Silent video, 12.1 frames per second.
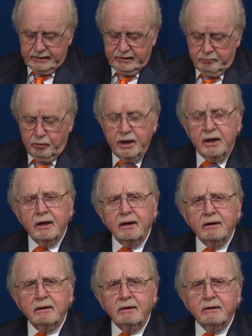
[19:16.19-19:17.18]

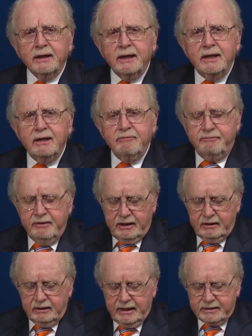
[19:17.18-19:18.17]
well, they've
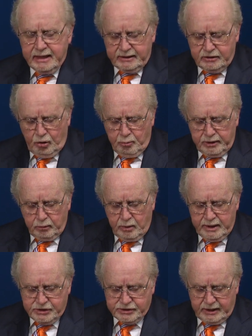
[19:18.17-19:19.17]
let that go by the
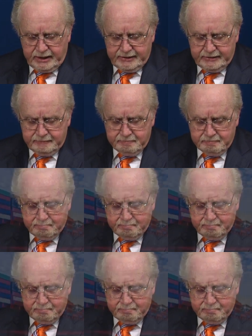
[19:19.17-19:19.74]
wayside.